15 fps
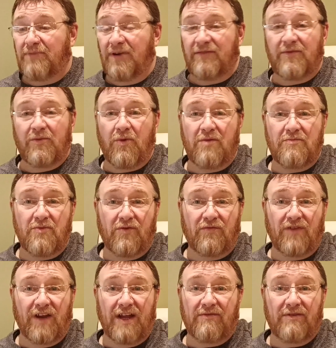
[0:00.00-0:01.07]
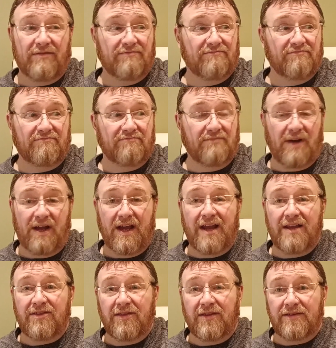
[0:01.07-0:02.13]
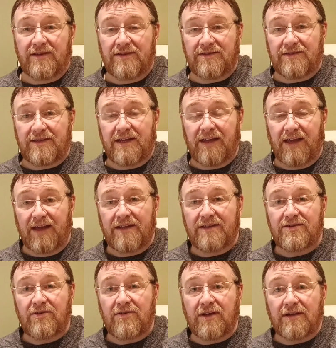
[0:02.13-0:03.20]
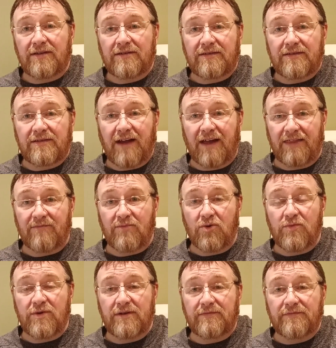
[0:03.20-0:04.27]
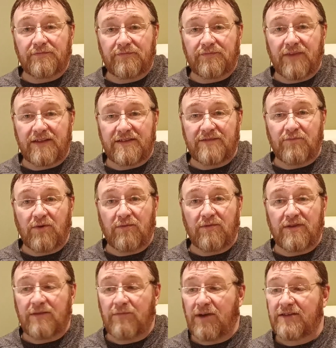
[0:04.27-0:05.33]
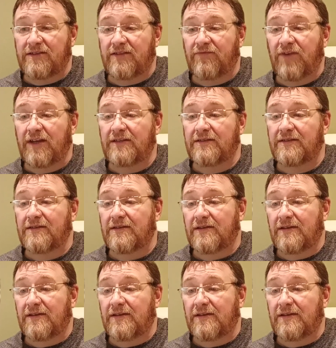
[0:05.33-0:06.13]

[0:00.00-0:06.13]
But if you want more flavour, buy anything that doesn't say Guinness on it at the moment, is probably the best advice.